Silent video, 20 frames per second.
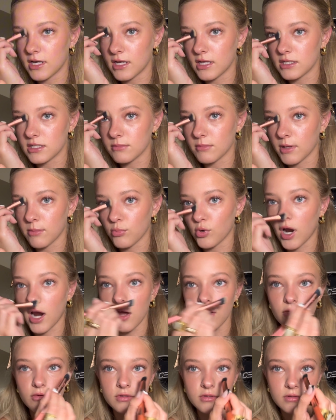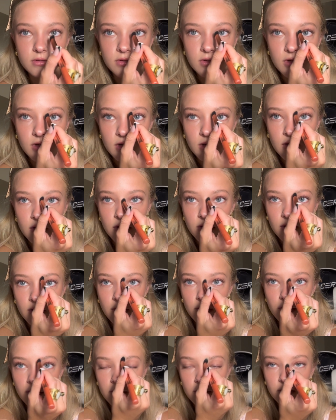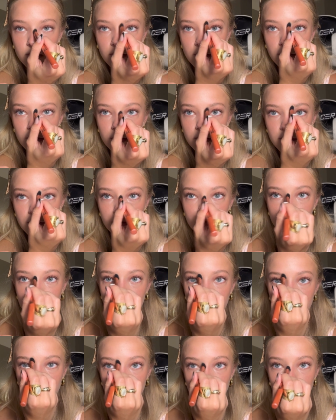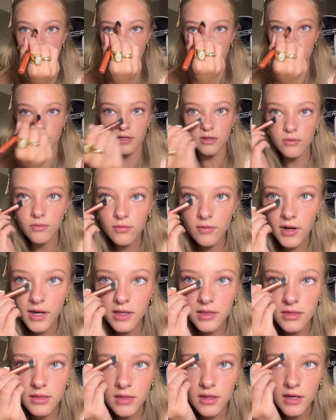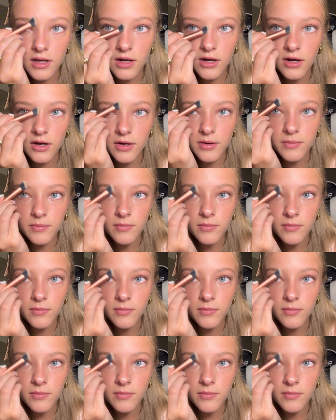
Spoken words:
into my brows. You see, so like right there.